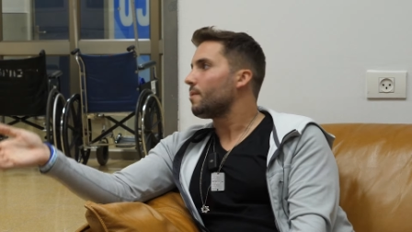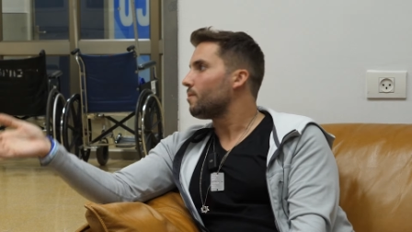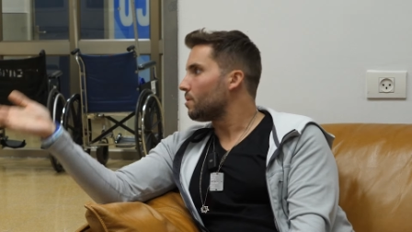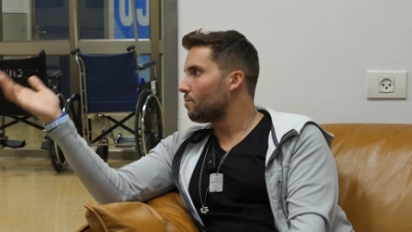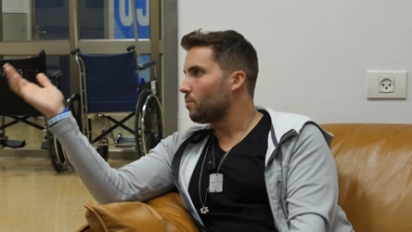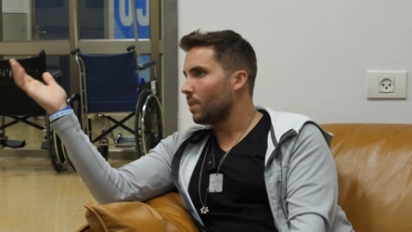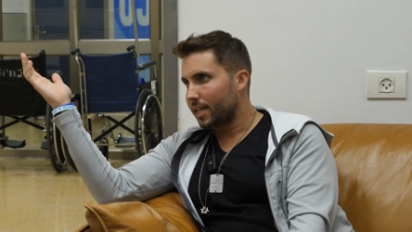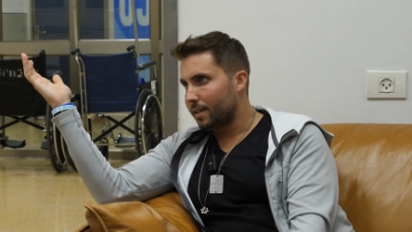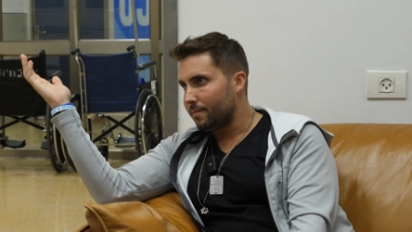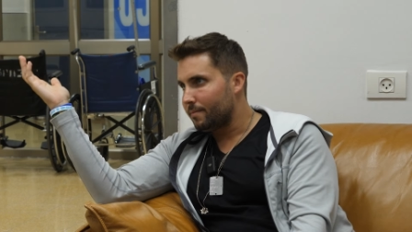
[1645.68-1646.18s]
would
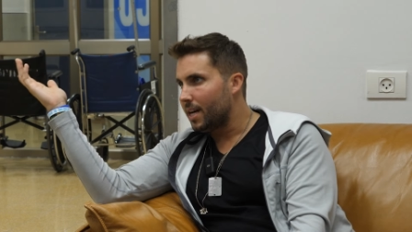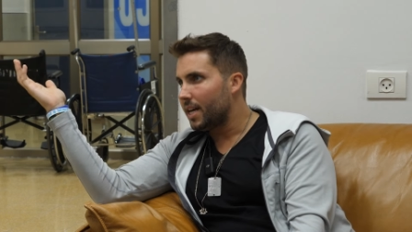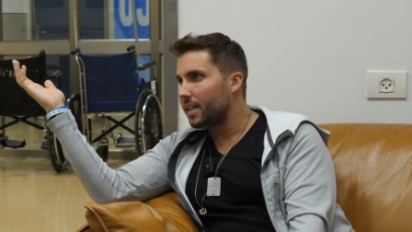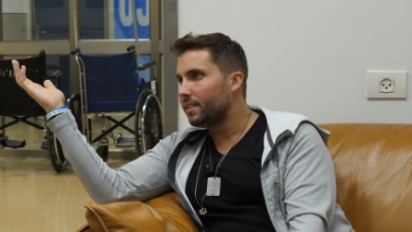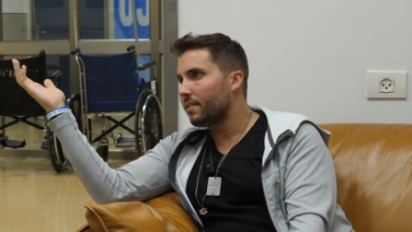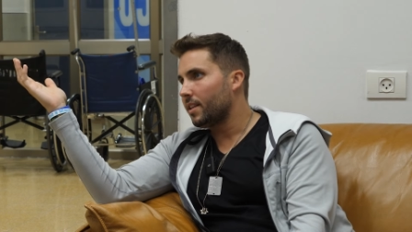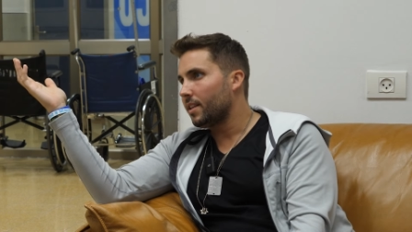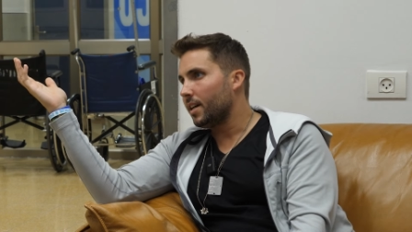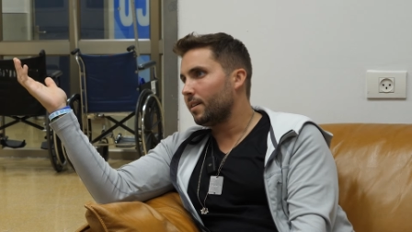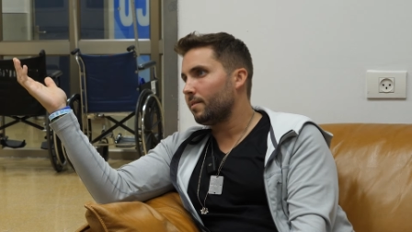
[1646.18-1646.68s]
recommend
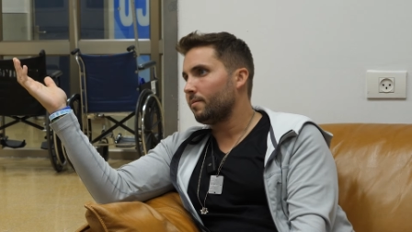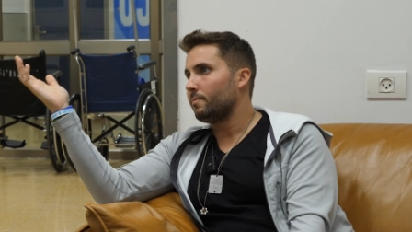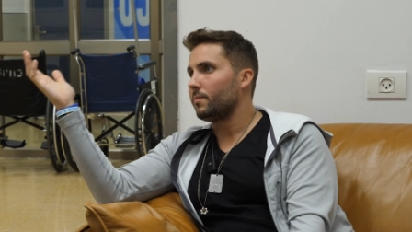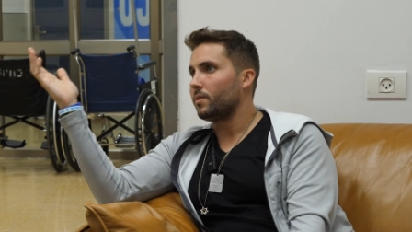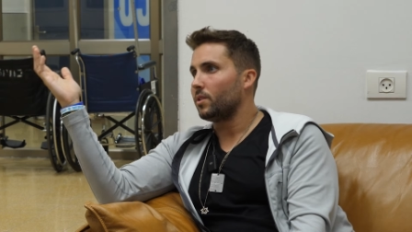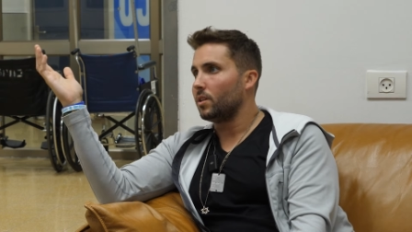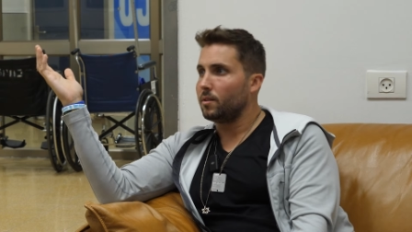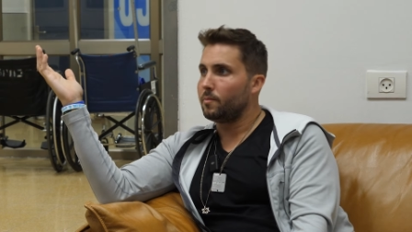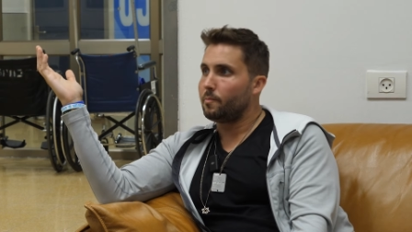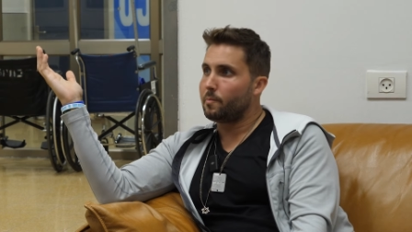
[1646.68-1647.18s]
that
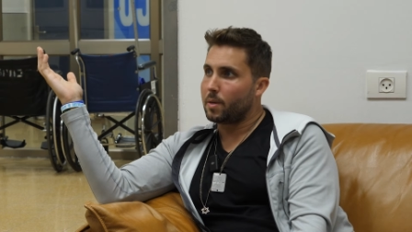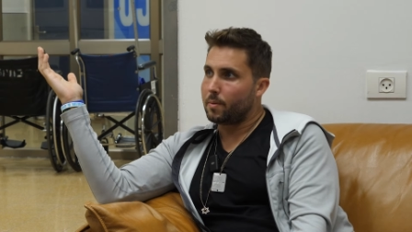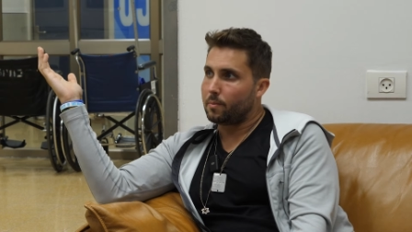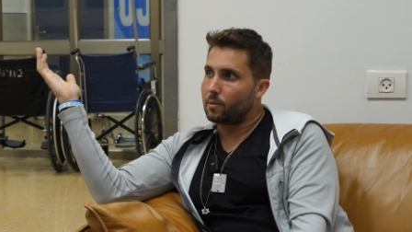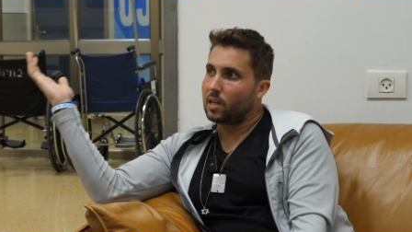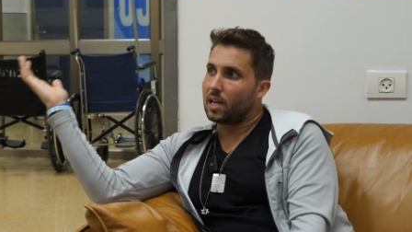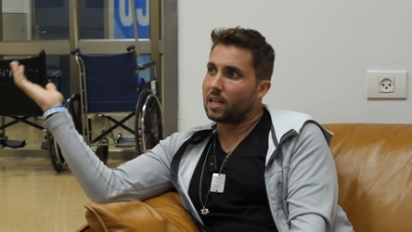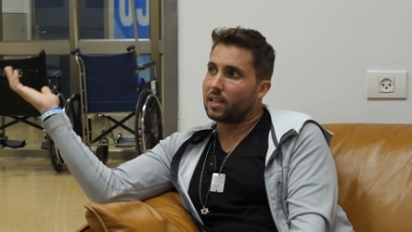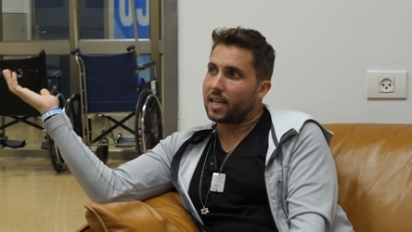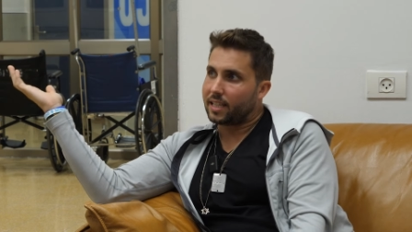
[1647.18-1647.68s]
the people
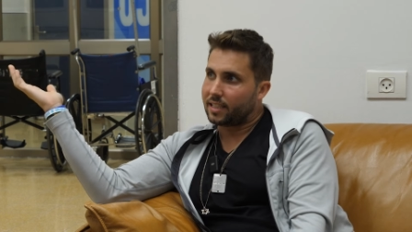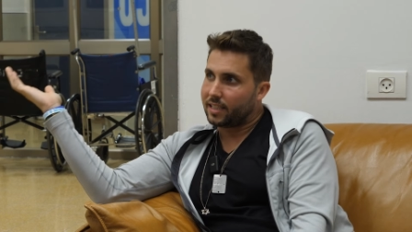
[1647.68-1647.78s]
i like